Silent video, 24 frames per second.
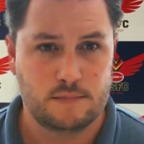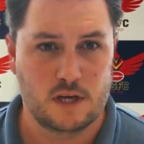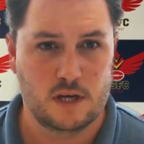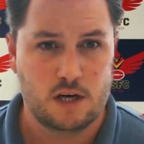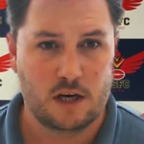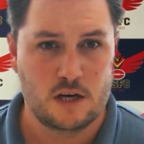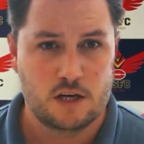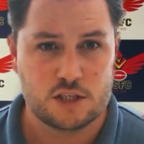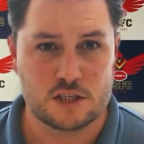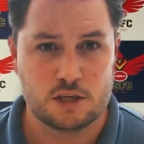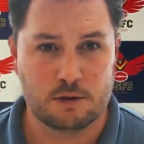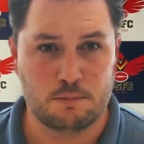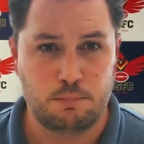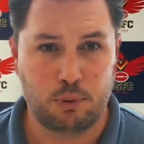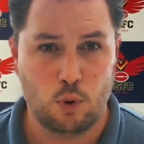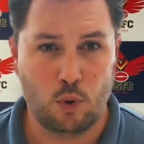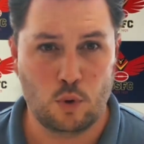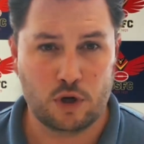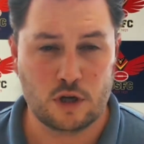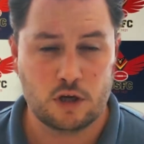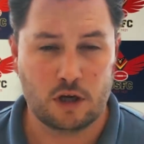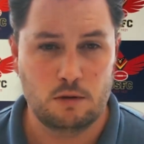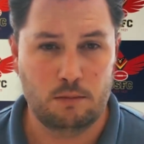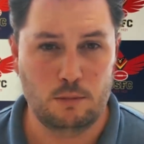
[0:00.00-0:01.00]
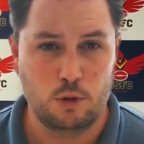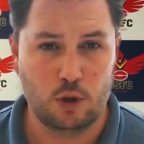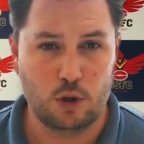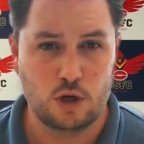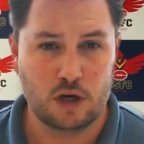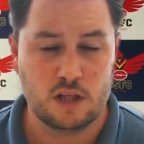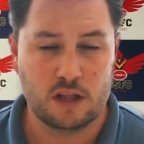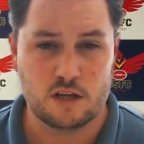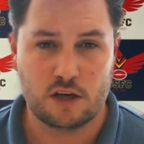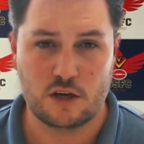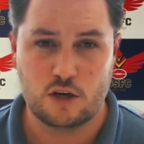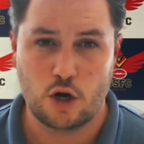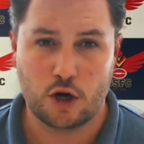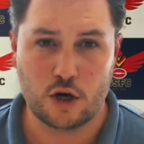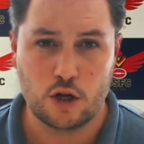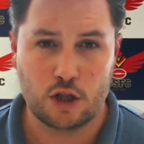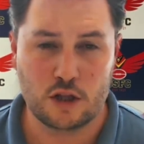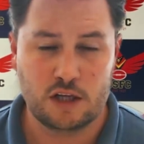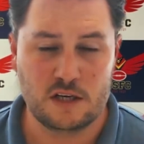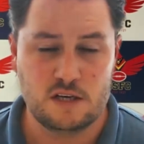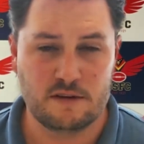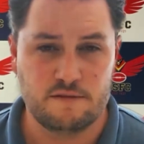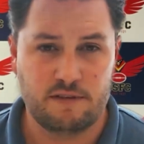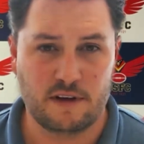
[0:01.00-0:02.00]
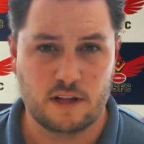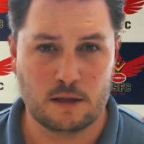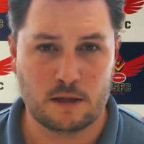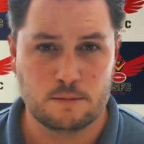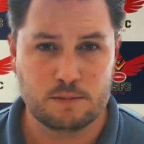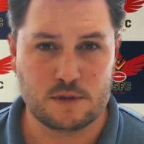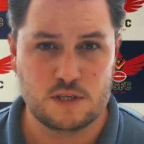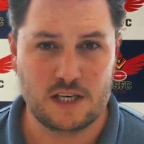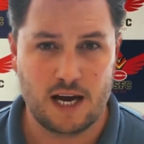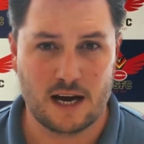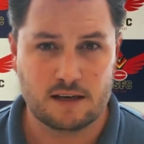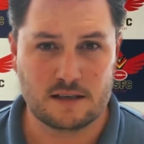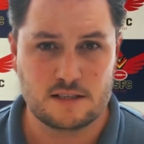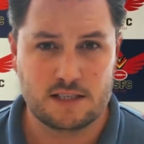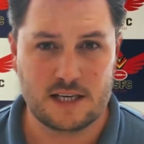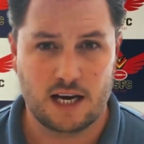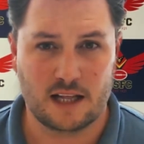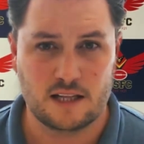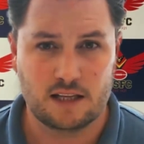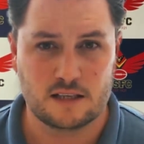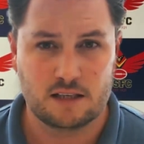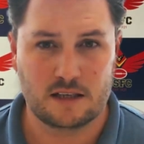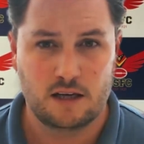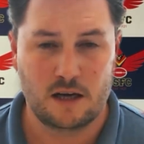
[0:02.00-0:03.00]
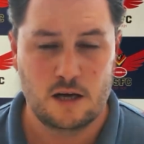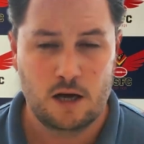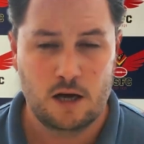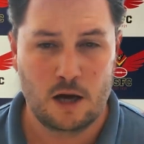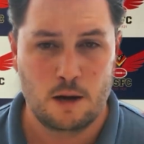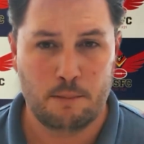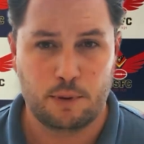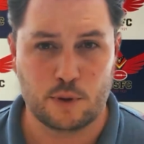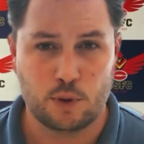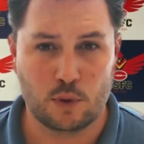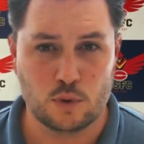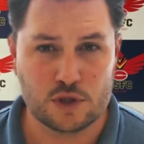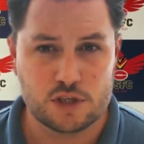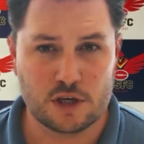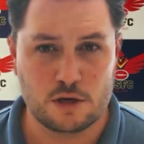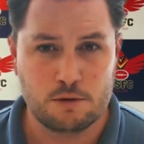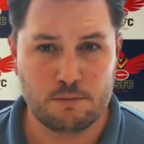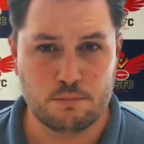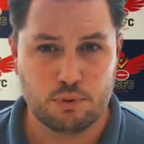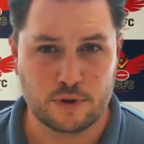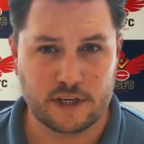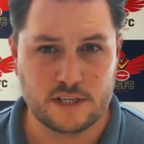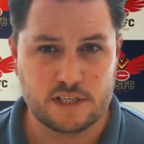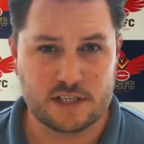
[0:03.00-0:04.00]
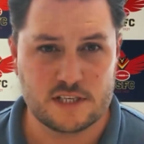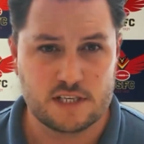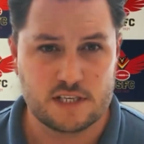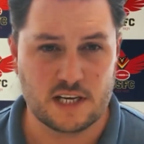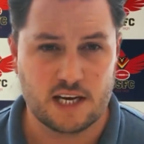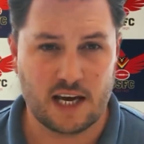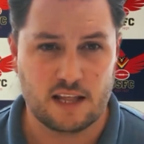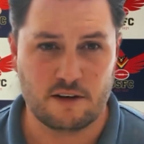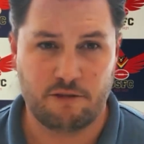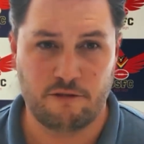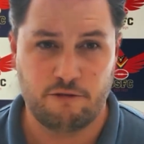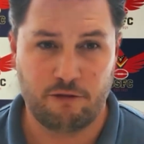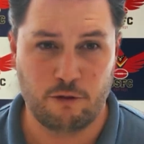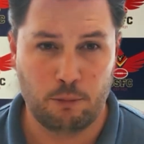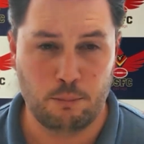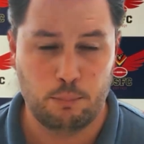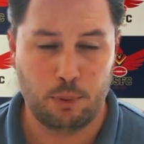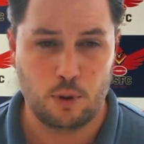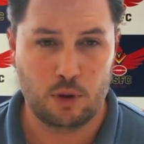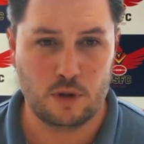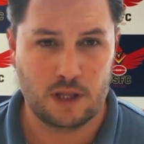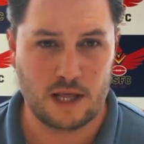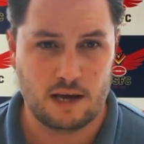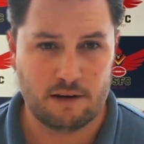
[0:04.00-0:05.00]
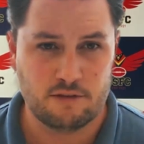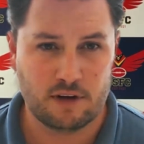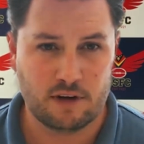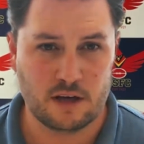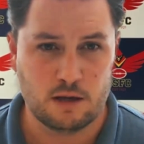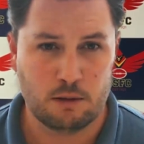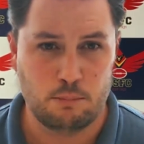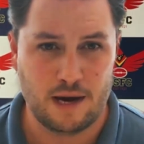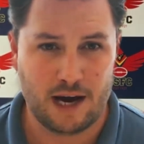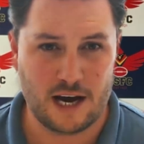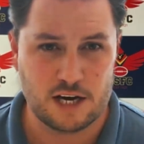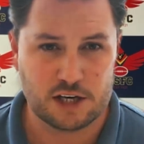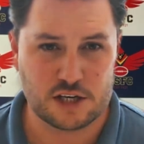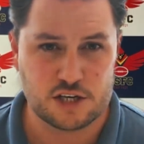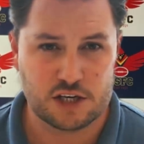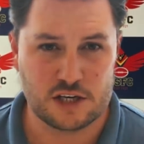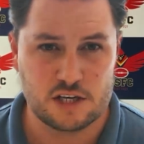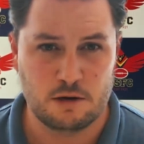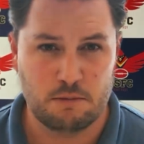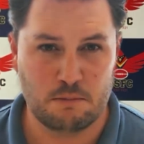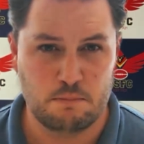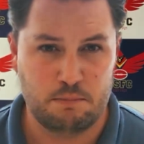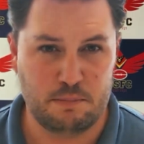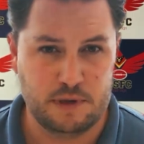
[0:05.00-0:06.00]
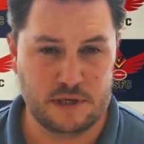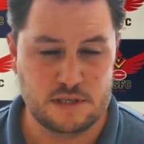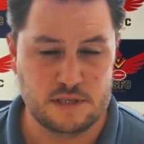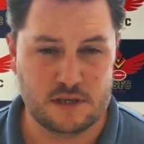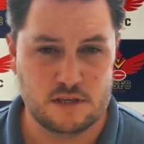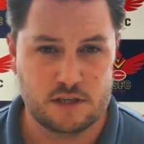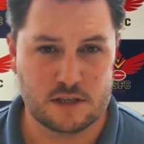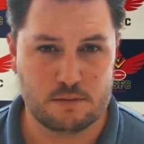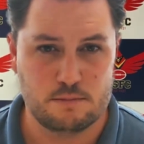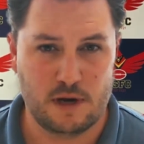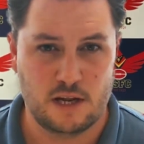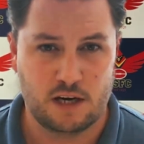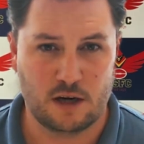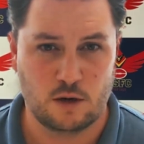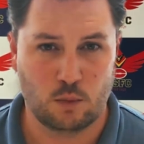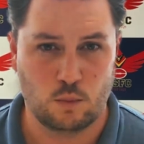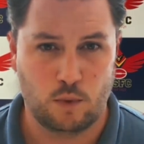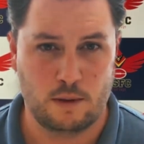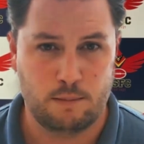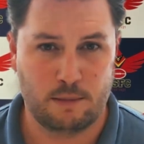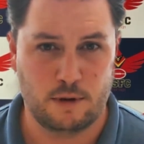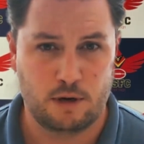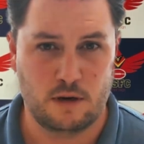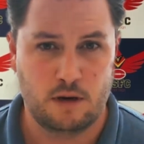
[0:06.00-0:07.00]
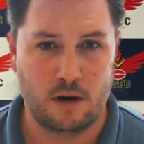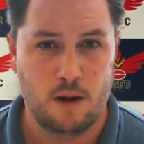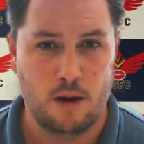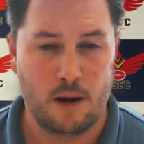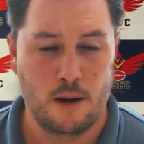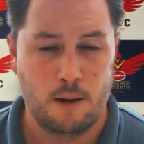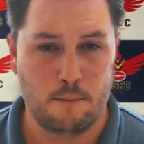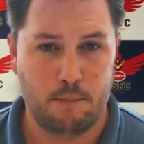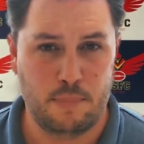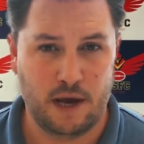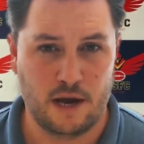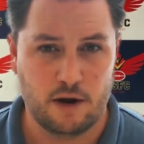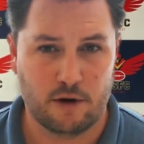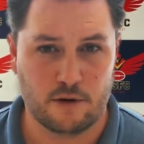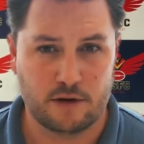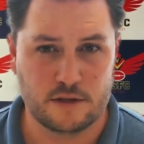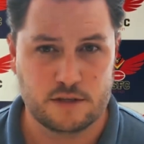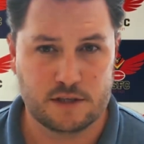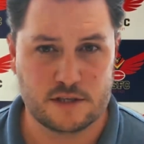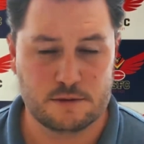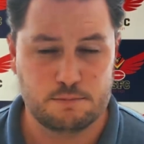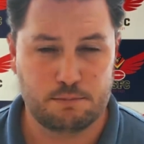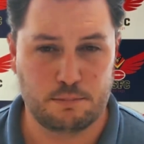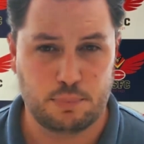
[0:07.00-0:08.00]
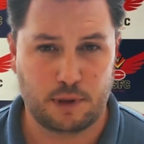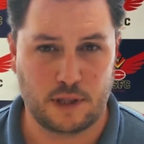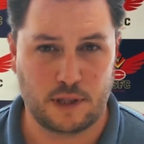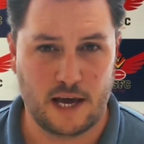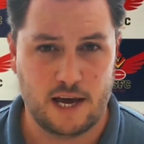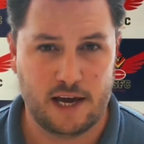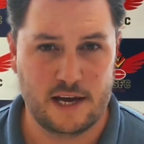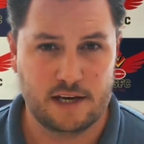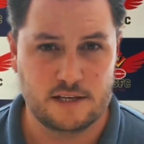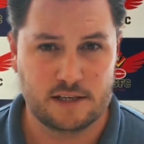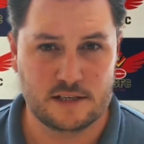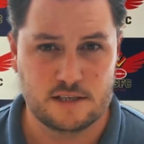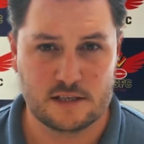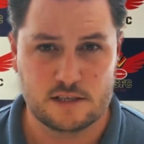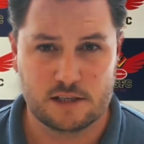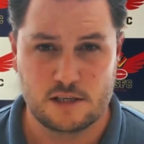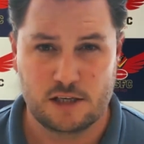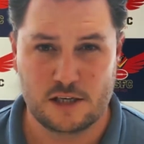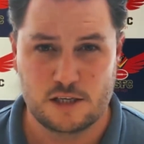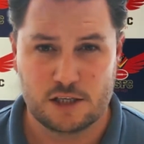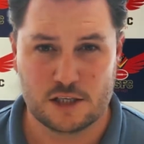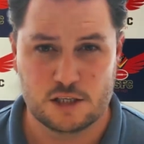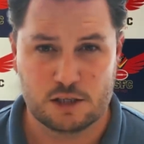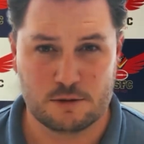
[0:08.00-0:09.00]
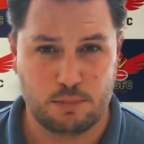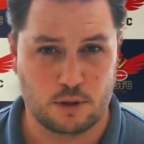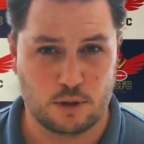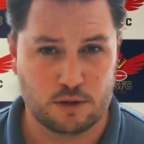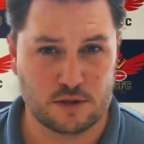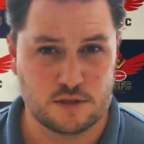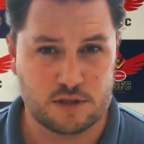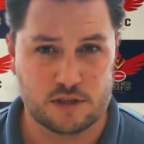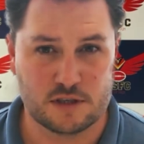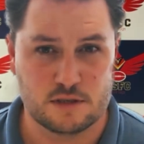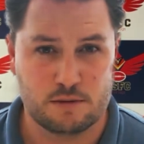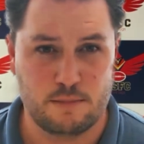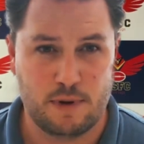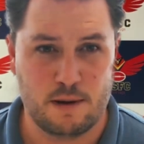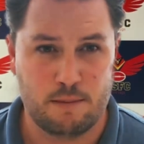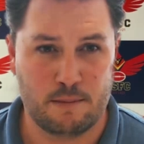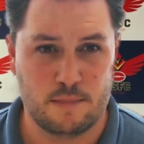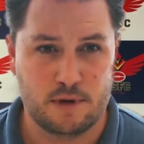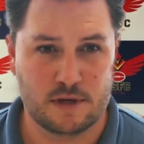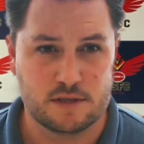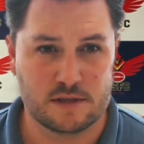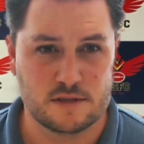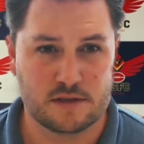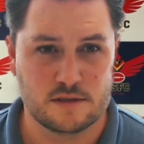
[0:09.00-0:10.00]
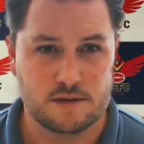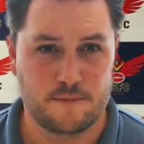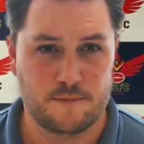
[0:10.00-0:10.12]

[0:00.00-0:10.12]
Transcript: Support a community that not only develops young talent, but also brings together football-loving, passionate businessmen and women, parents, players, sponsors and members.